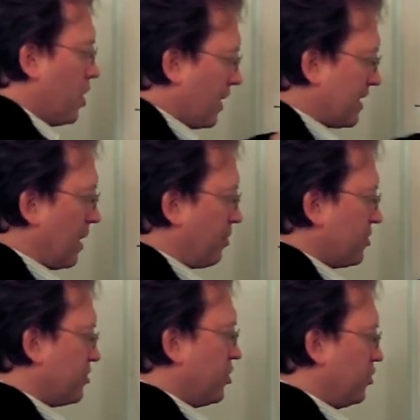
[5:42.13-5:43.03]
what
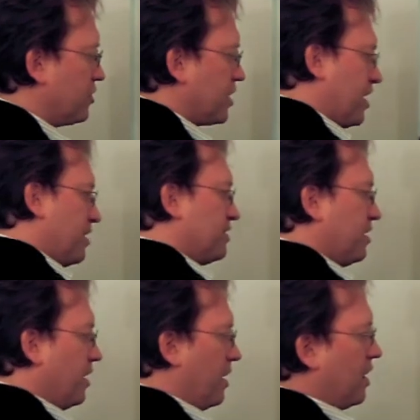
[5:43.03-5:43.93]
happens, the use
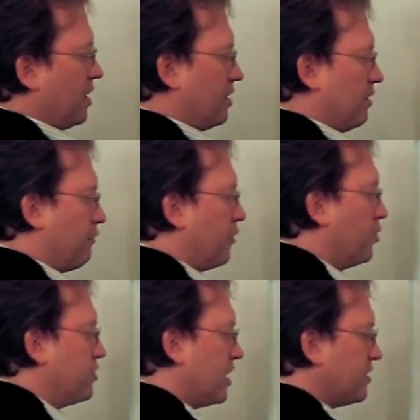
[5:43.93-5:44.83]
case
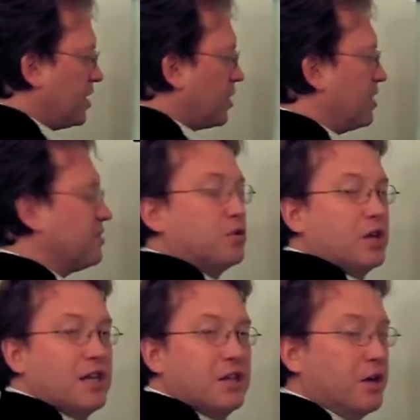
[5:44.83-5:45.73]
flows are sequenced
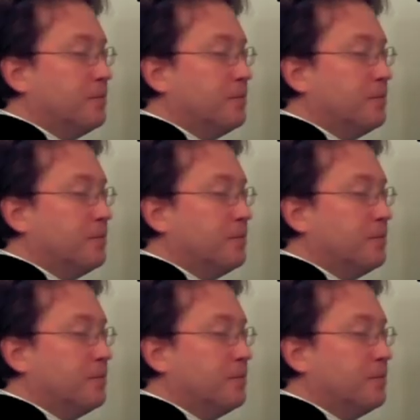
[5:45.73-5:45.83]
together,